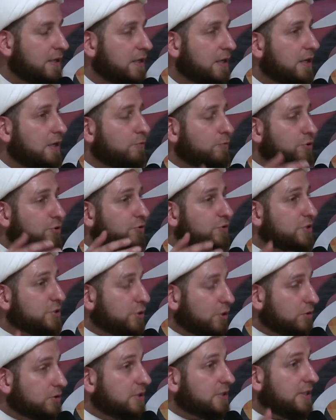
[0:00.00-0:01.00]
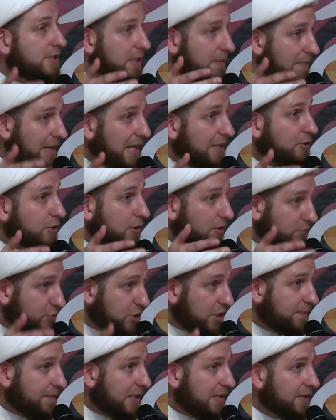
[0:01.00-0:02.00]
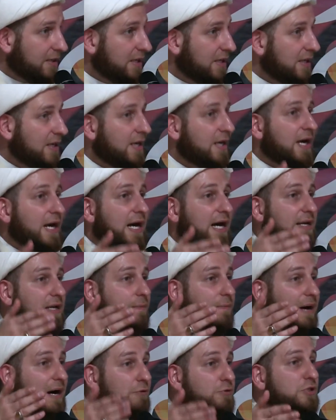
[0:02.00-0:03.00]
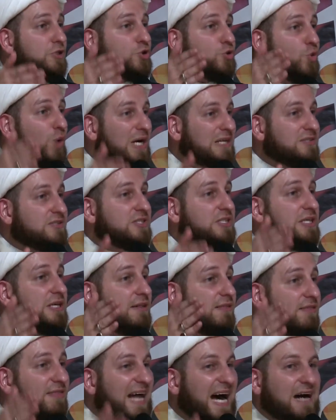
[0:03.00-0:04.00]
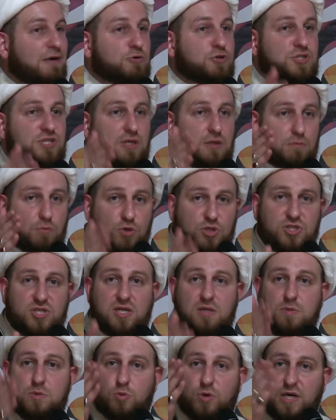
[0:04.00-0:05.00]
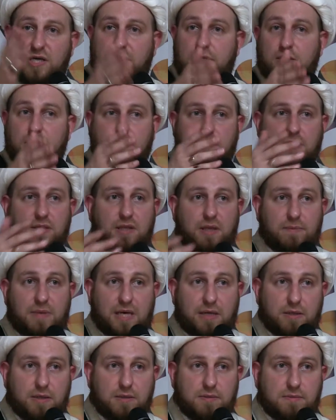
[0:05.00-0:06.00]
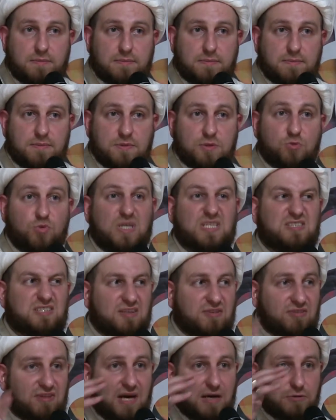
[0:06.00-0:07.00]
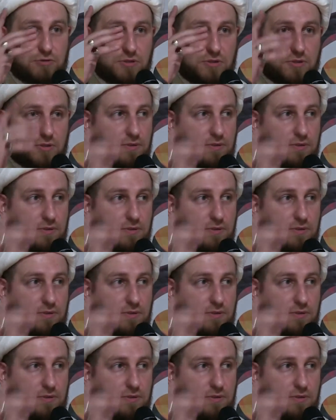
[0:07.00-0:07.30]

which resulted in the Battle of Jamal, and about 20,000 Muslims were killed in the battle. 20,000.